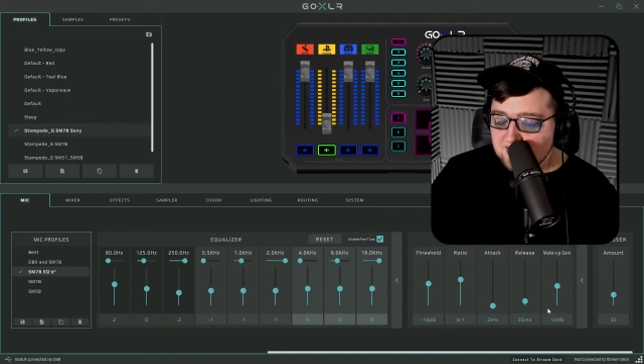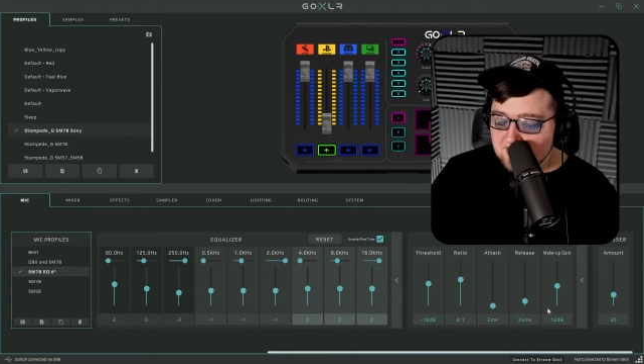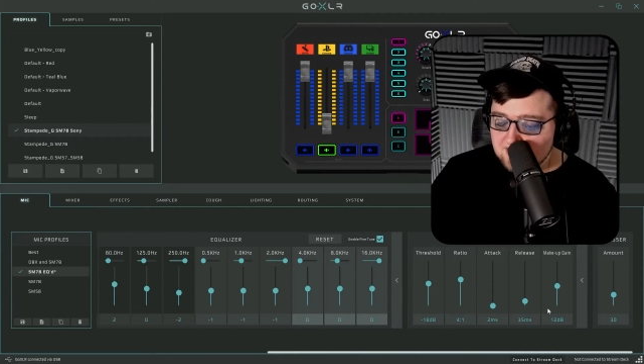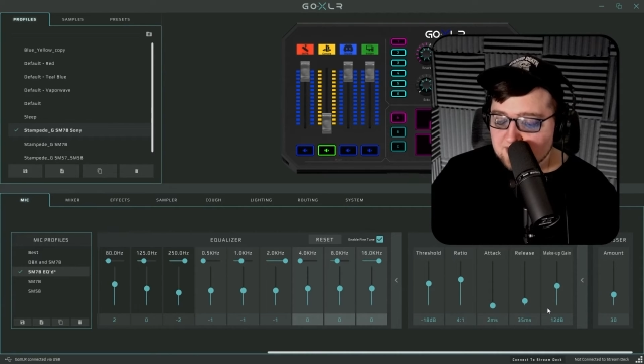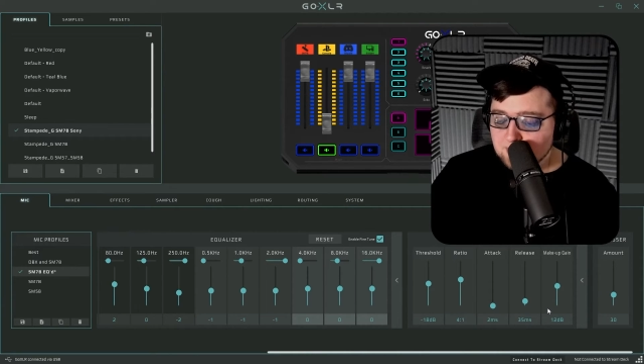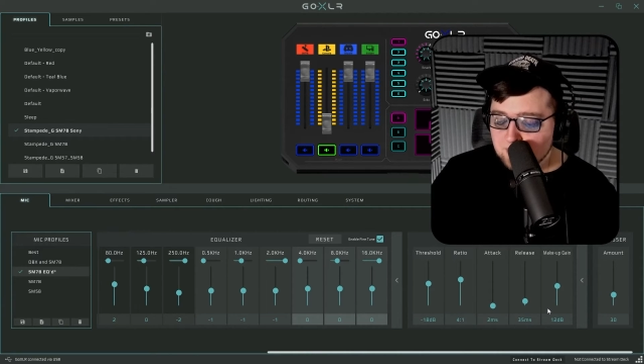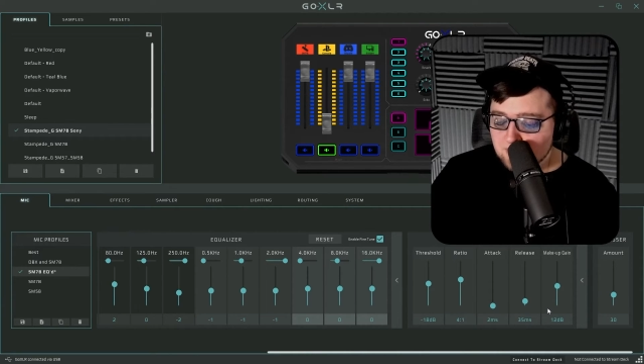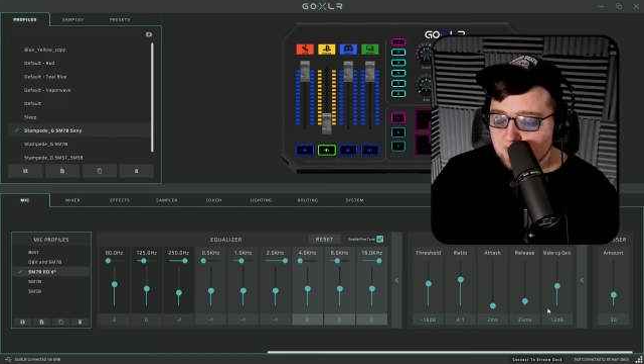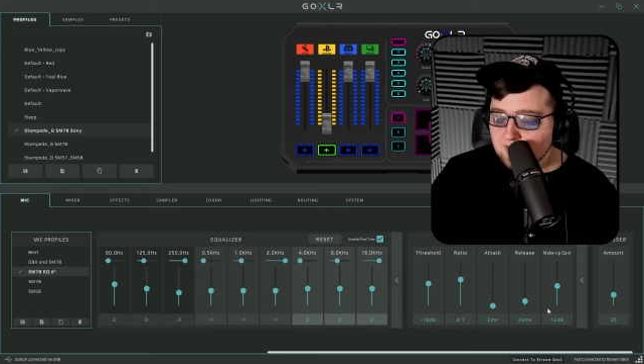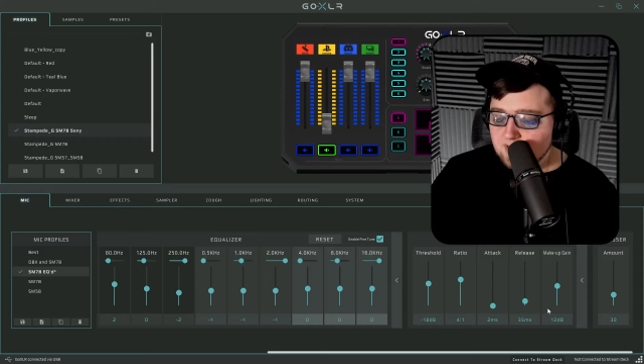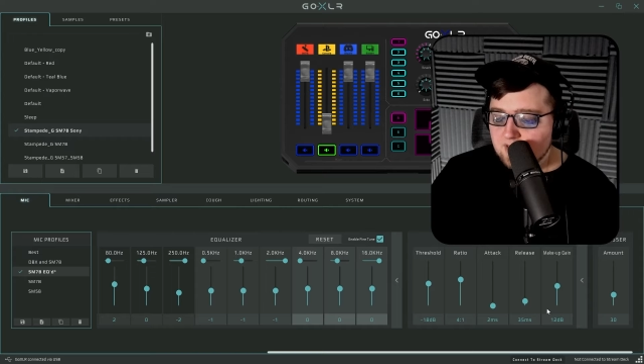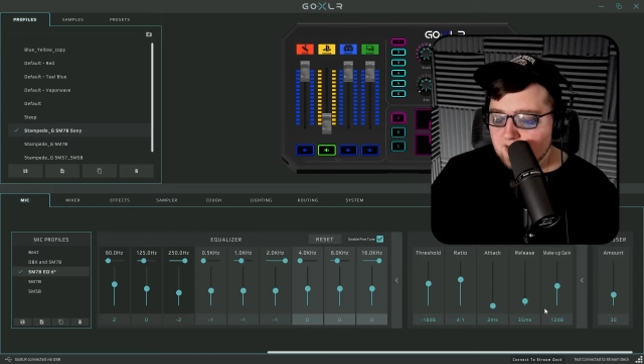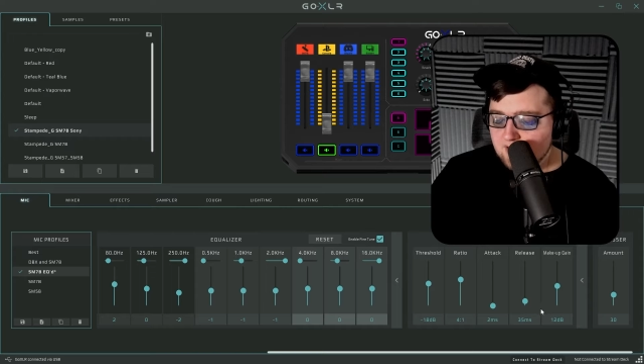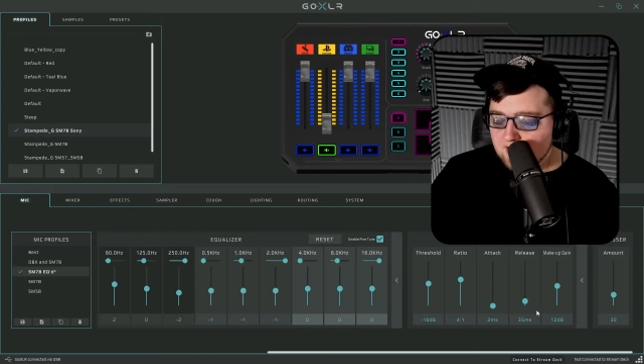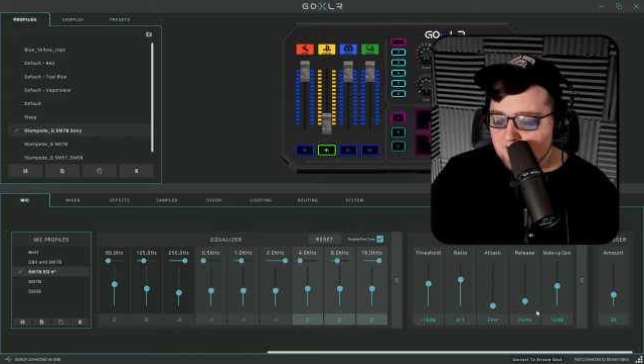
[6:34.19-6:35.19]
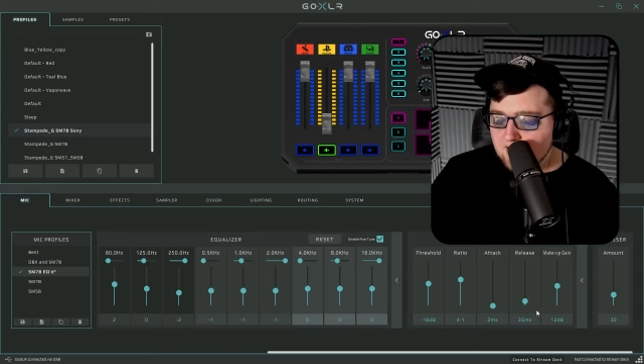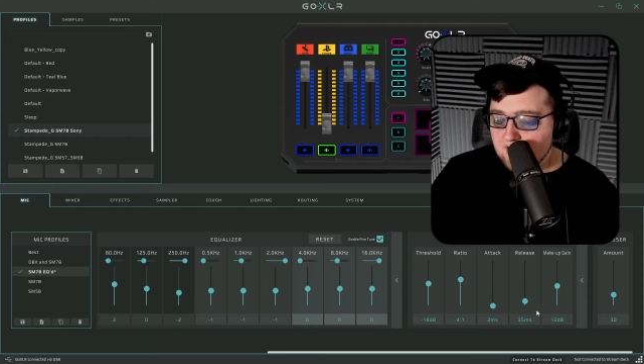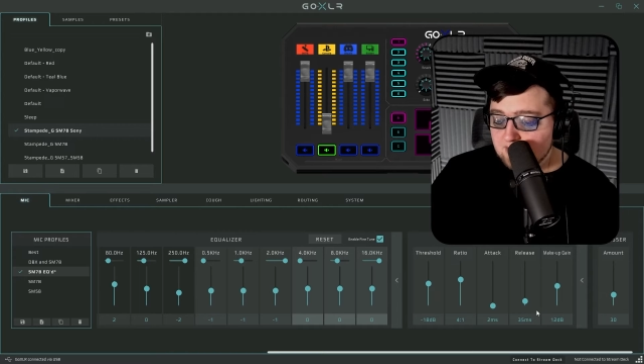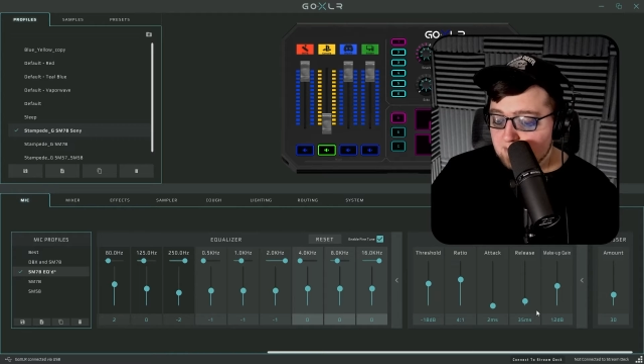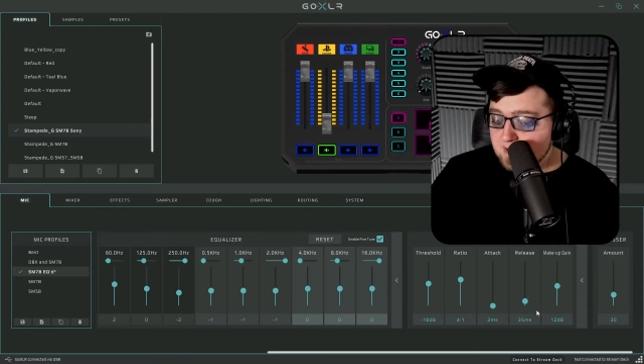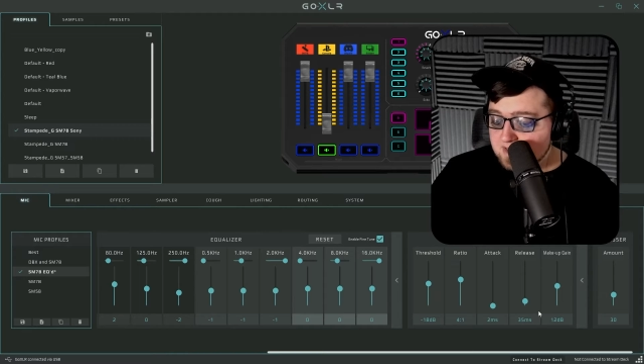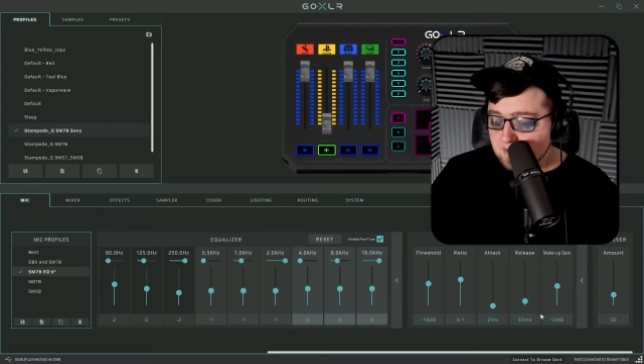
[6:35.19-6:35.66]
decibel
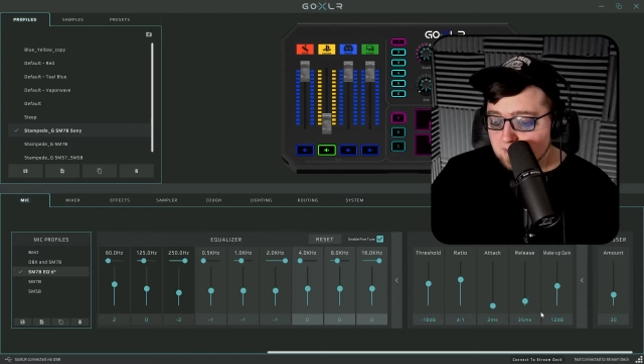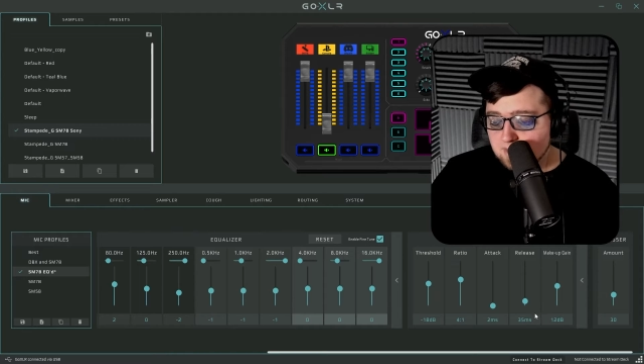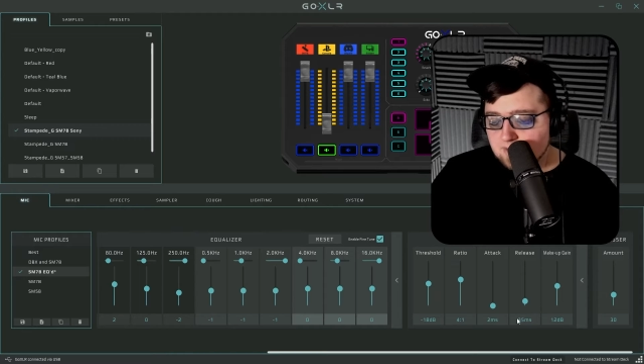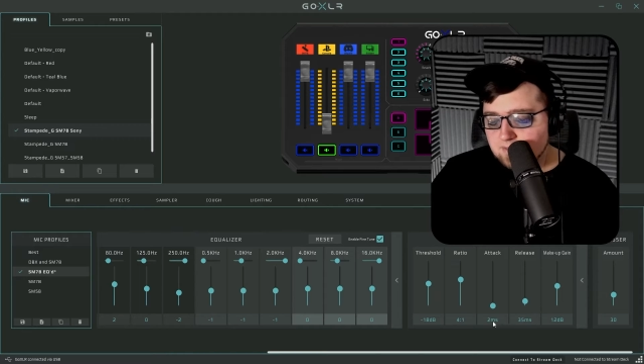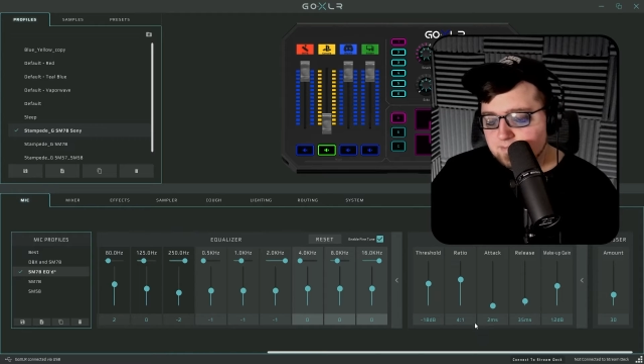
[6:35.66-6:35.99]
threshold.